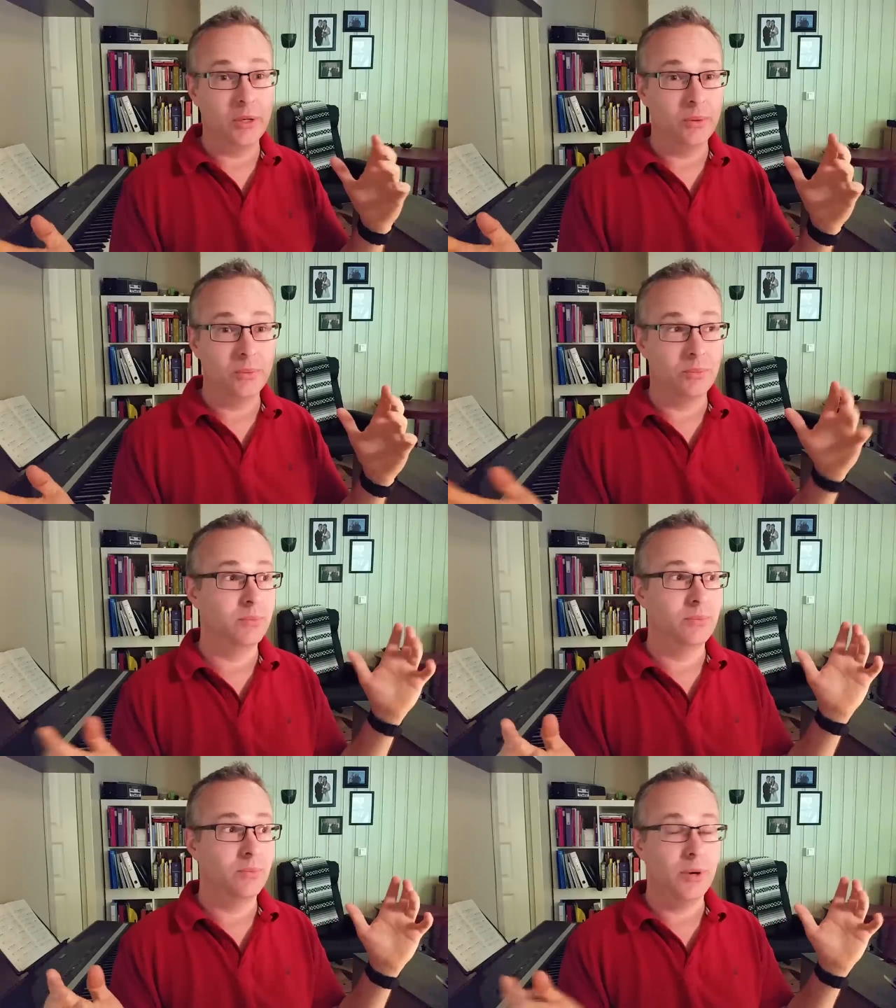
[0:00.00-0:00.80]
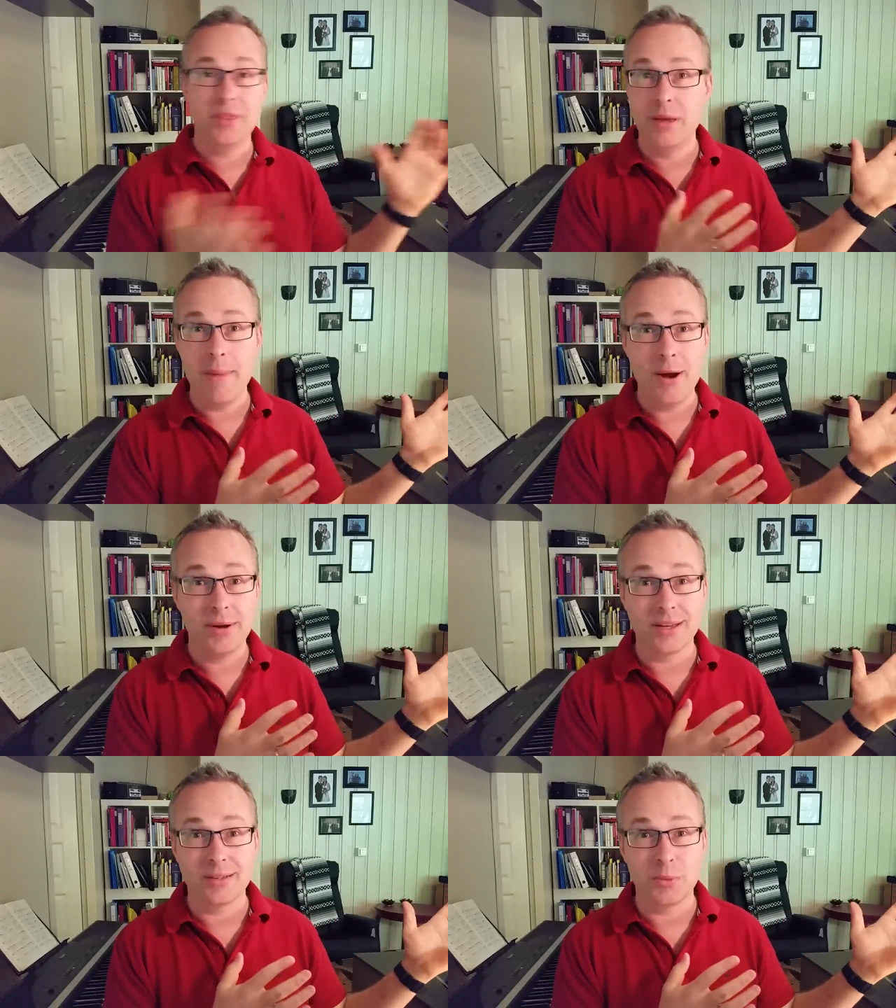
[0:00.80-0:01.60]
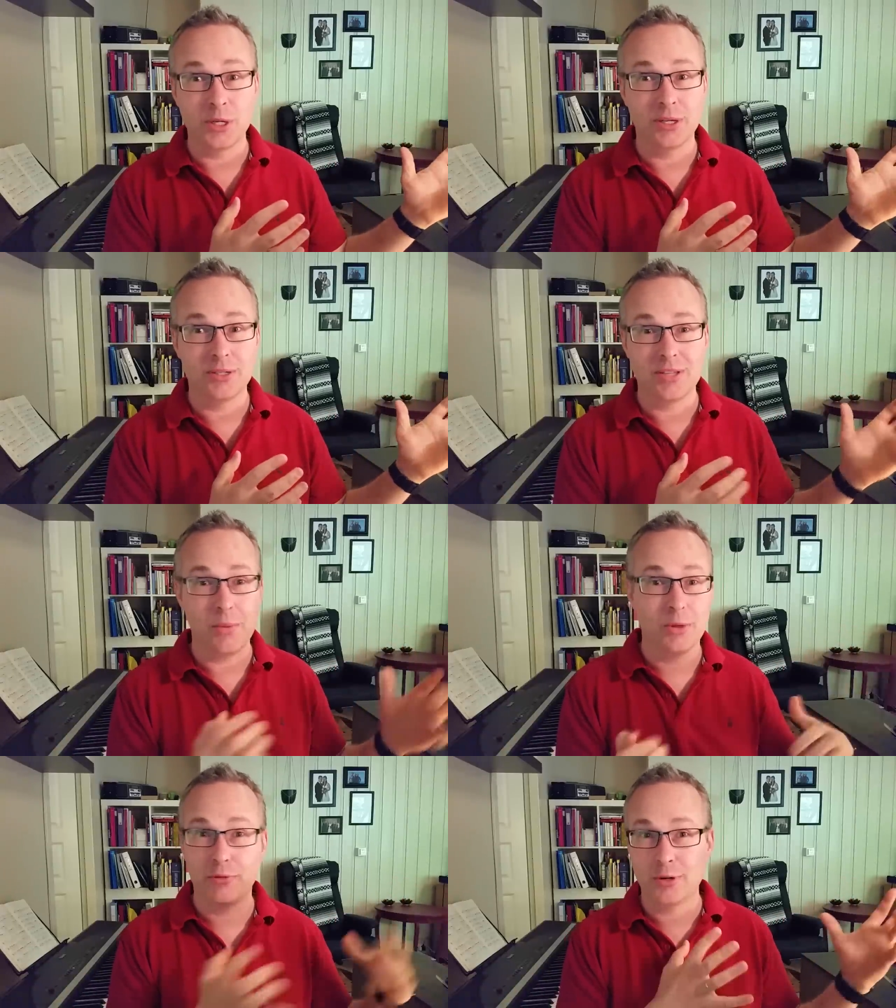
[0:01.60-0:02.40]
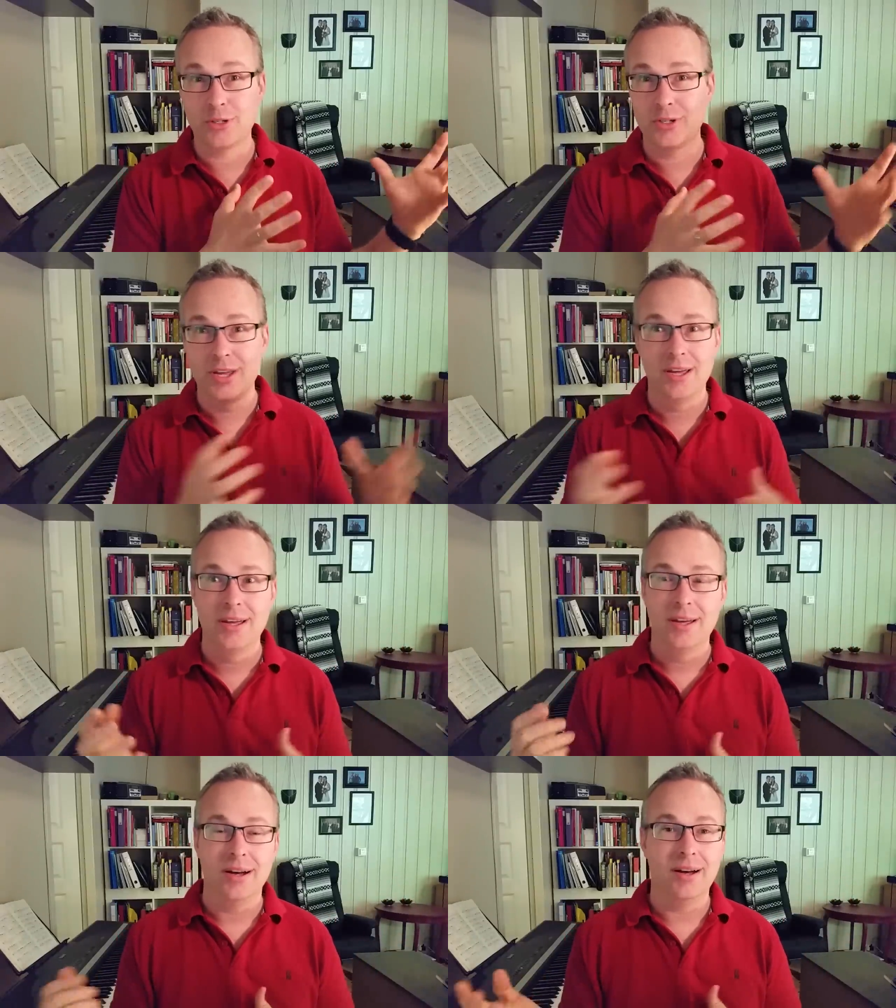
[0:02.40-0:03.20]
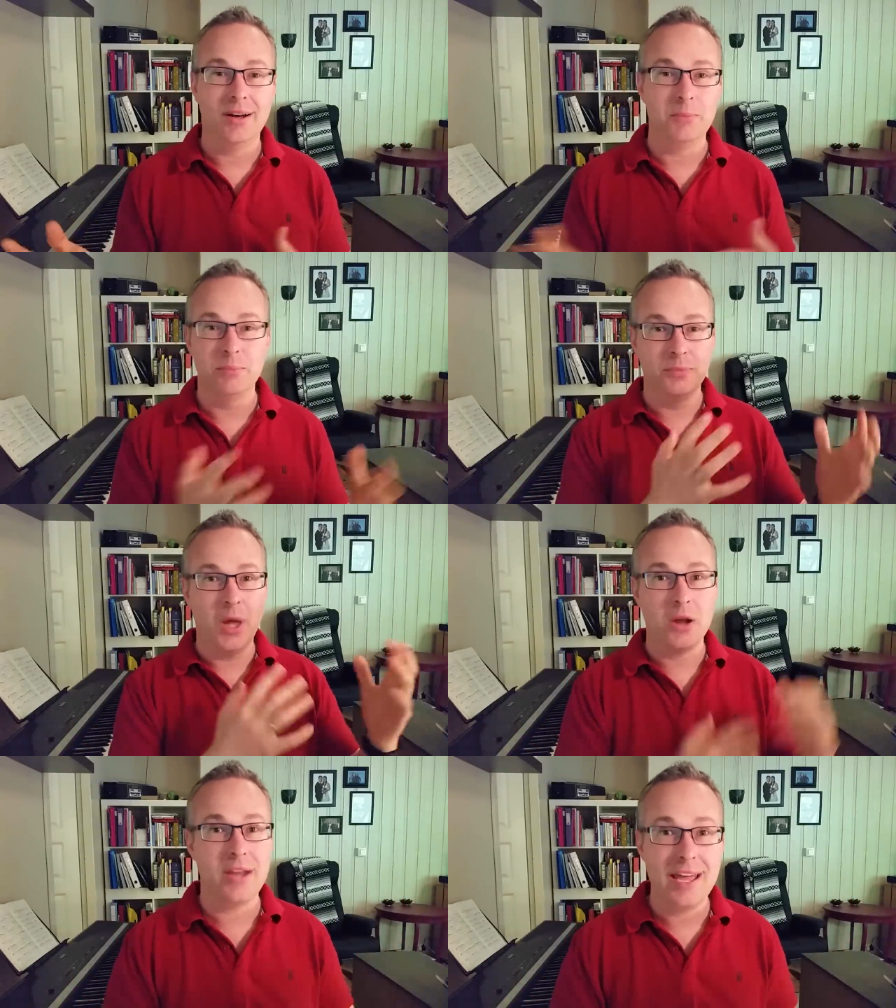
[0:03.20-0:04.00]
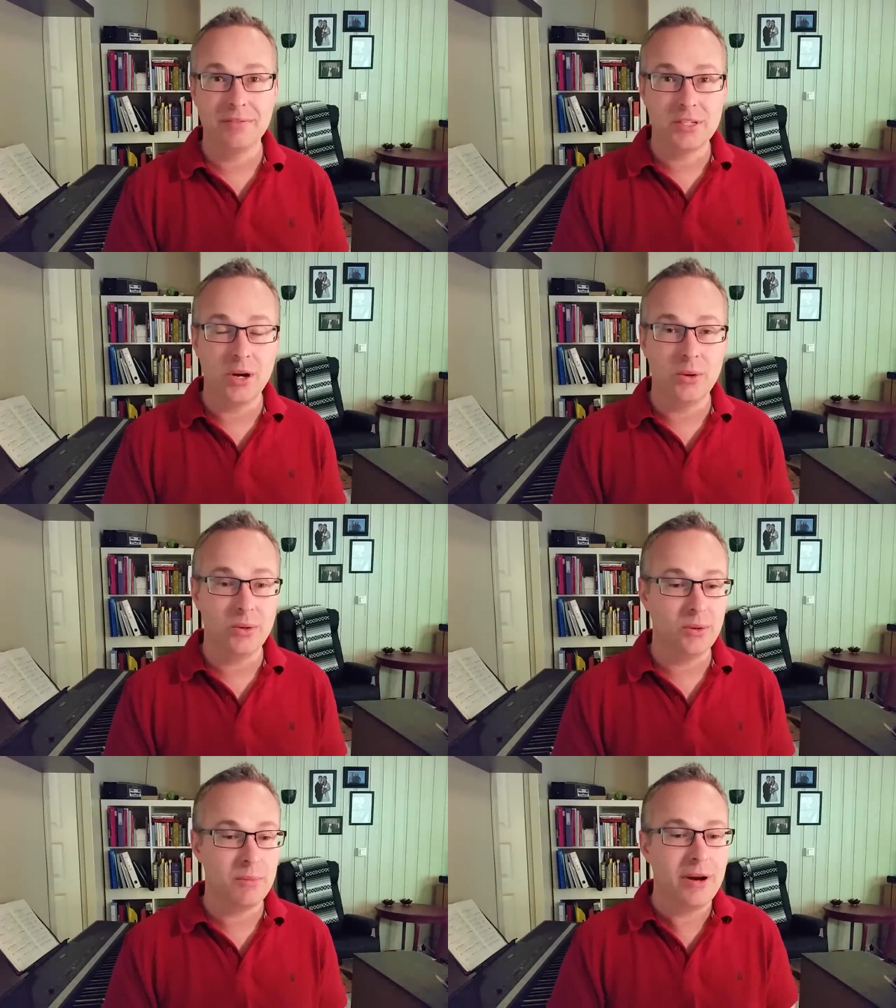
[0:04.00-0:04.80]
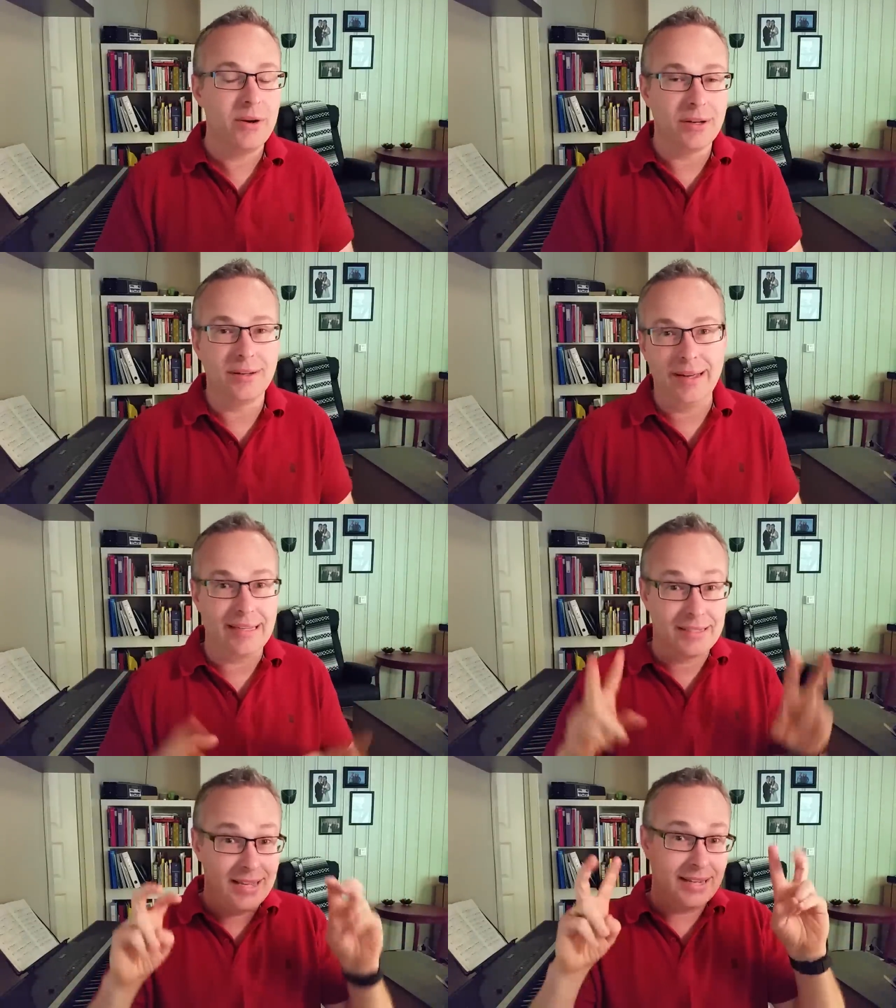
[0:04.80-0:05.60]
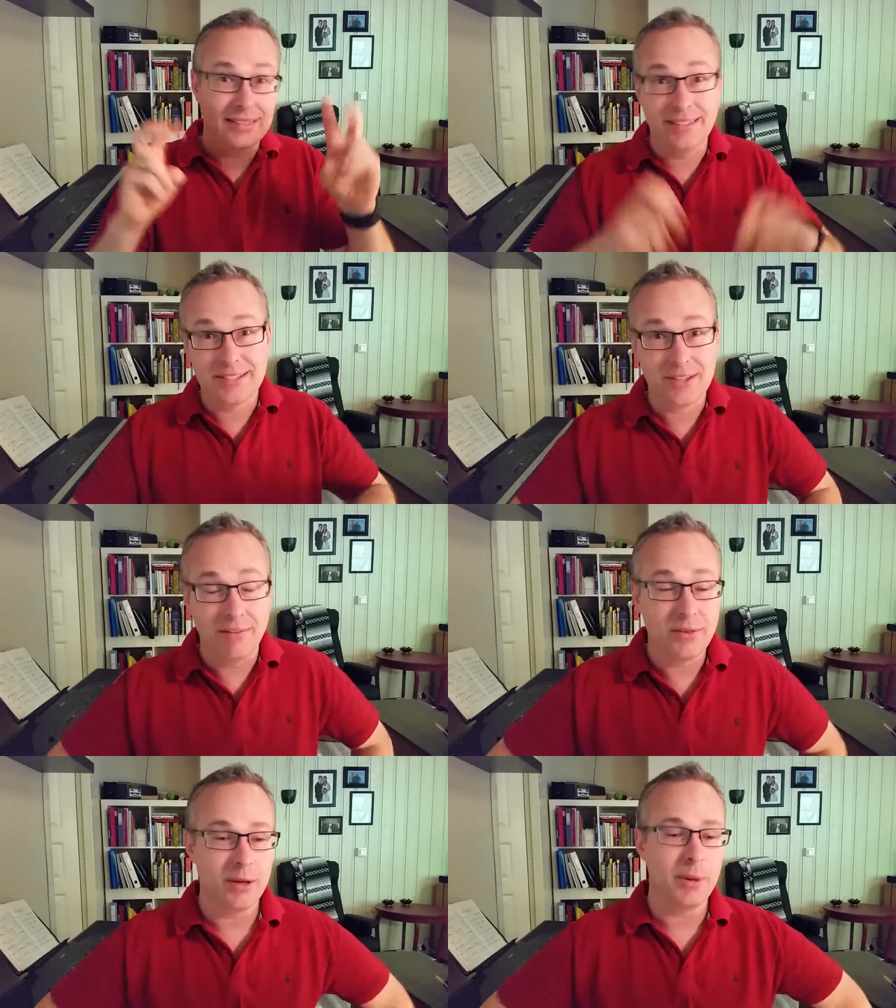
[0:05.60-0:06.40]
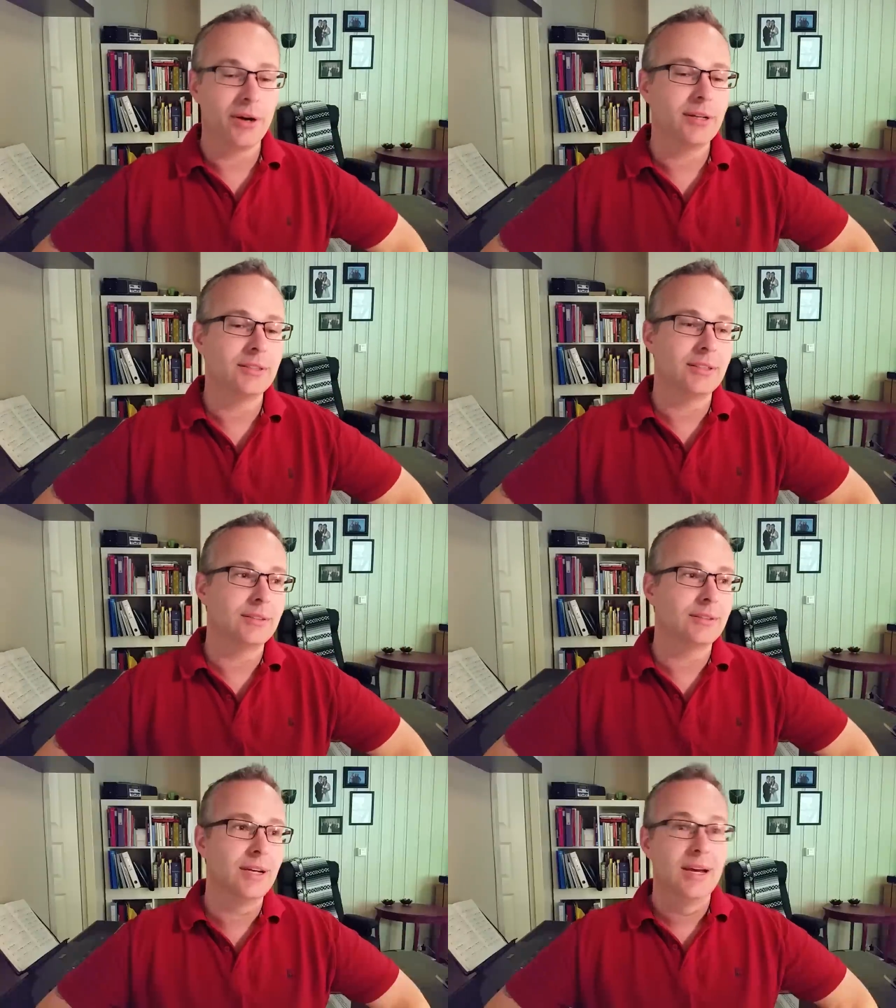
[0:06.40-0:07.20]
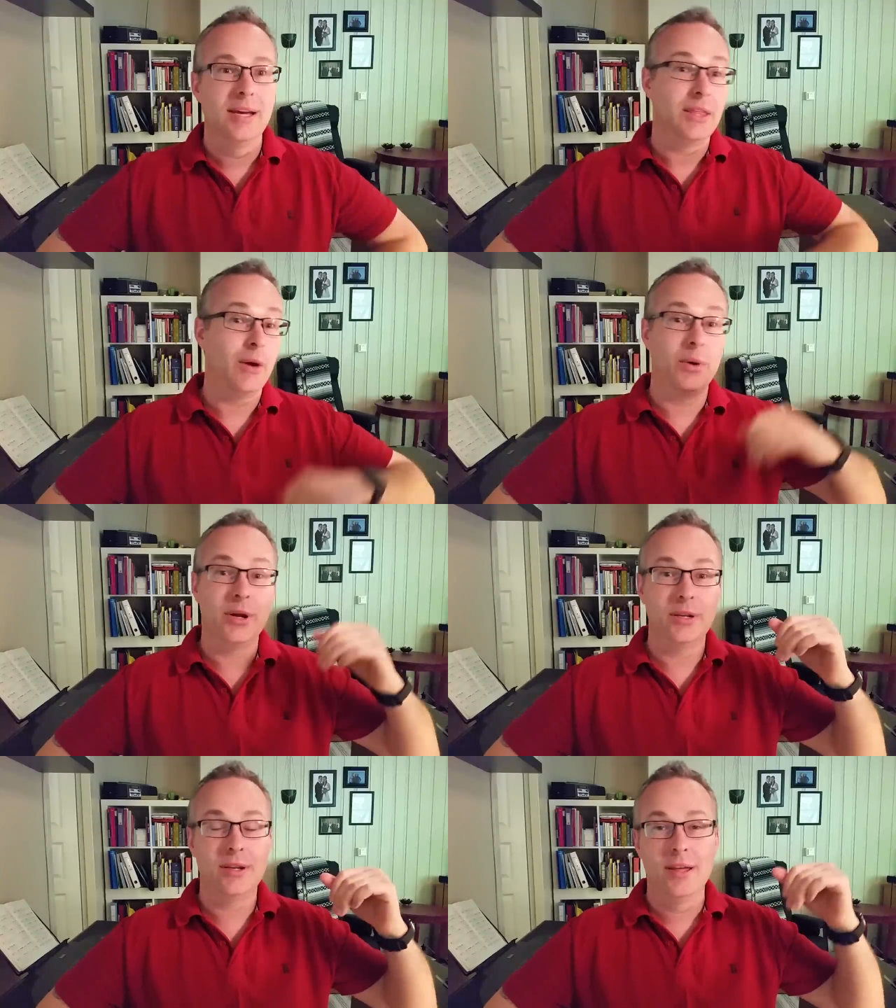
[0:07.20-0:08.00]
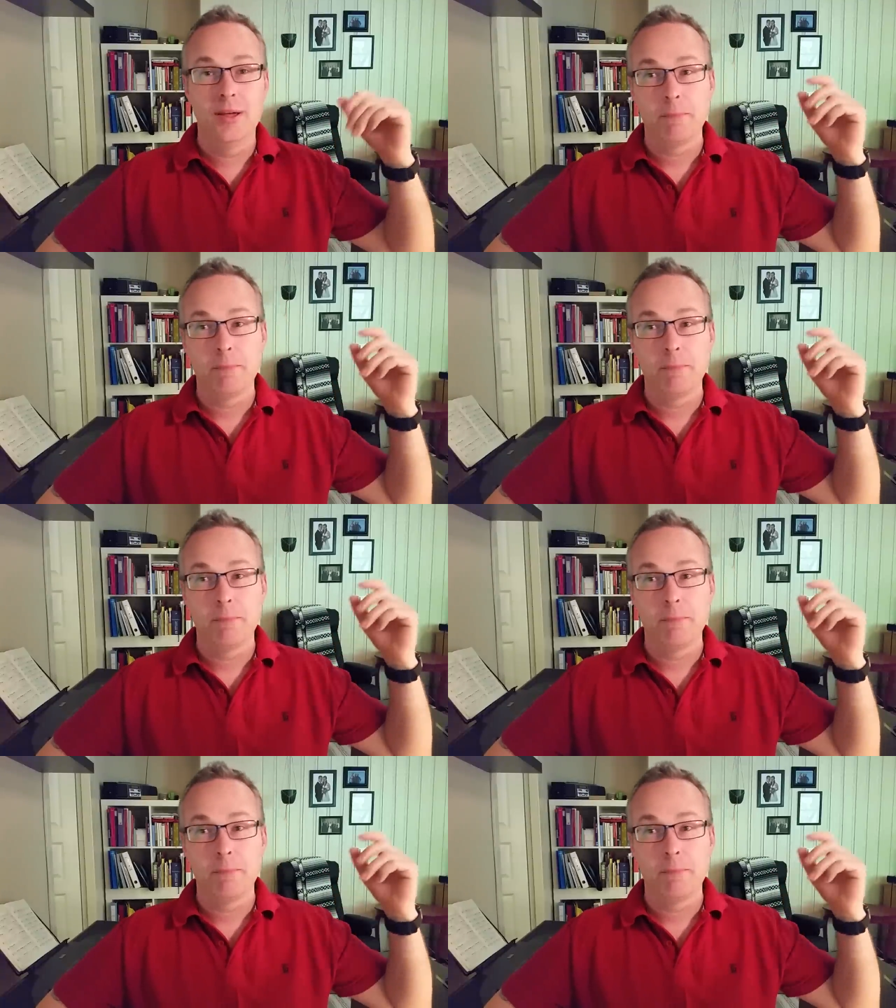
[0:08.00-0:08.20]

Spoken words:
you know, were in the Americas because they were the first non-natives to go to America, I guess technically discover the Americas. And they were in